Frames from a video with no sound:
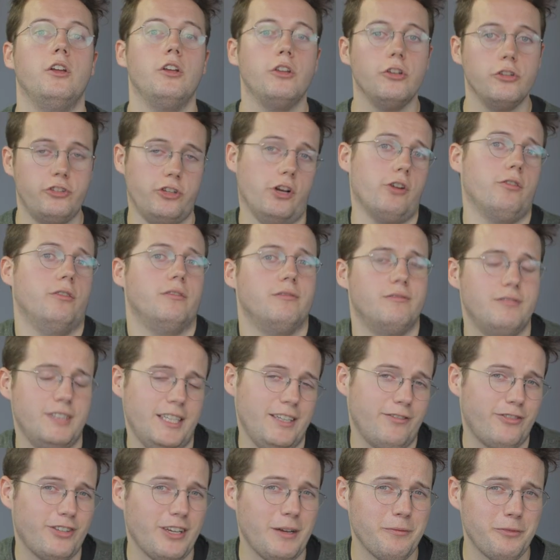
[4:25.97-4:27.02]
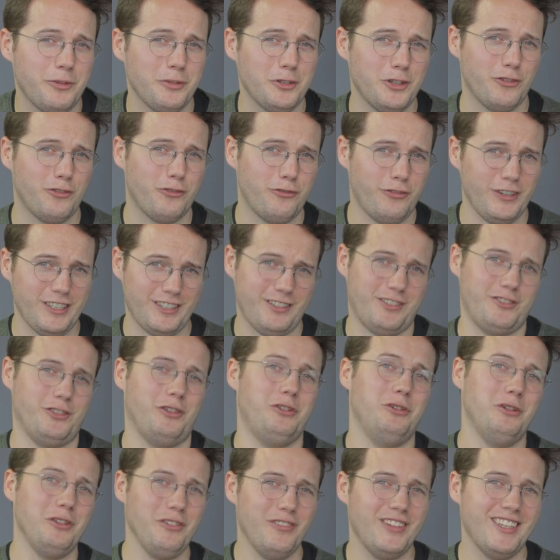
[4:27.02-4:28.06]
So, if Samsung has fixed
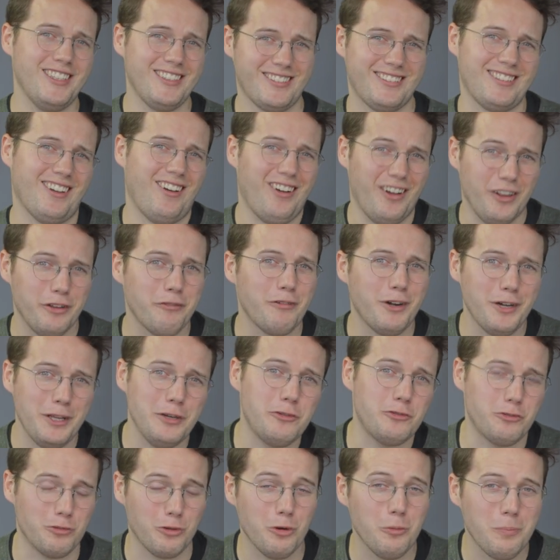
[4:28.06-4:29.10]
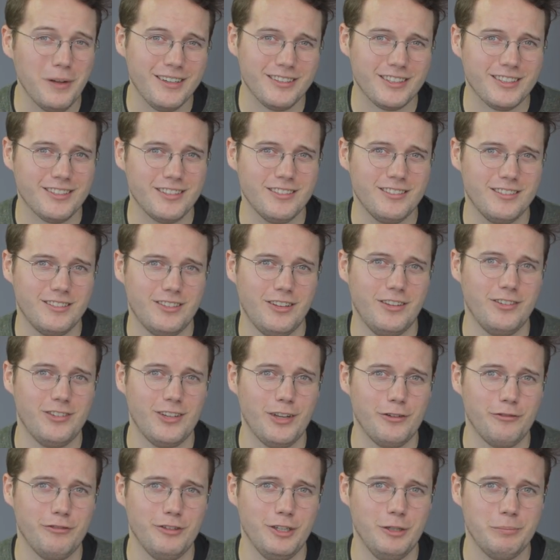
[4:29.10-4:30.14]
all of this, are there any drawbacks to the
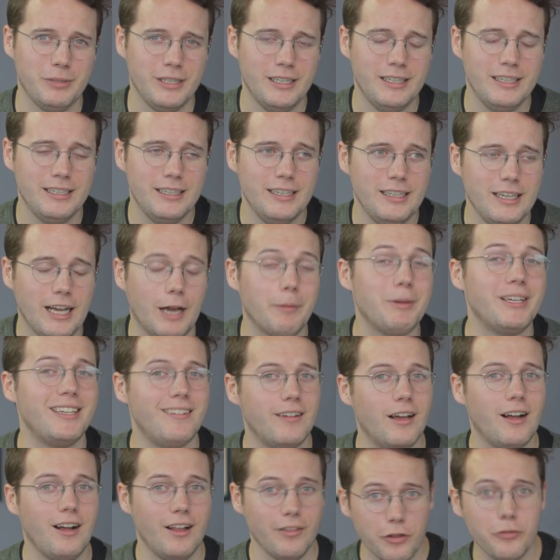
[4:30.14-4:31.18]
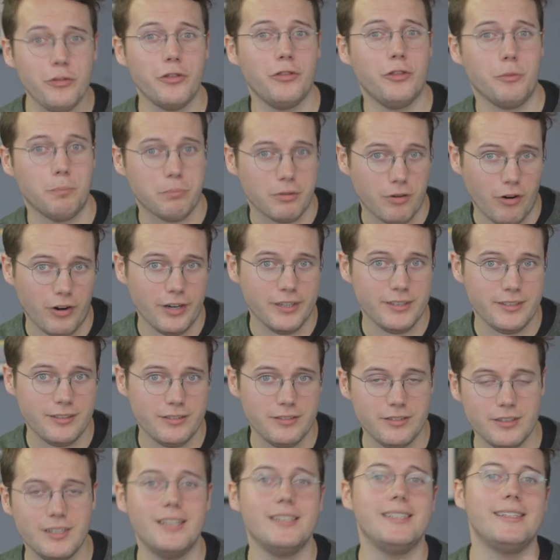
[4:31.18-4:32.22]
Z Flip? I mean, other than the
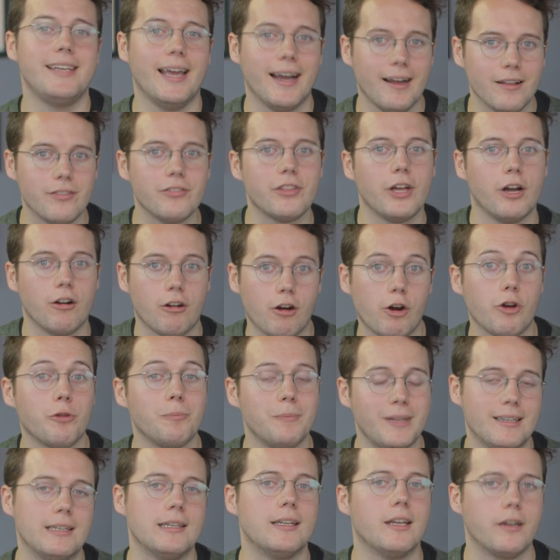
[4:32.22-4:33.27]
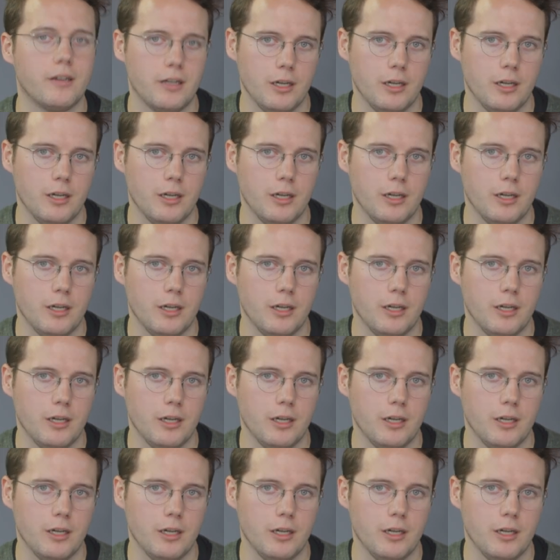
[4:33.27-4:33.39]
price, yeah, there are admittedly a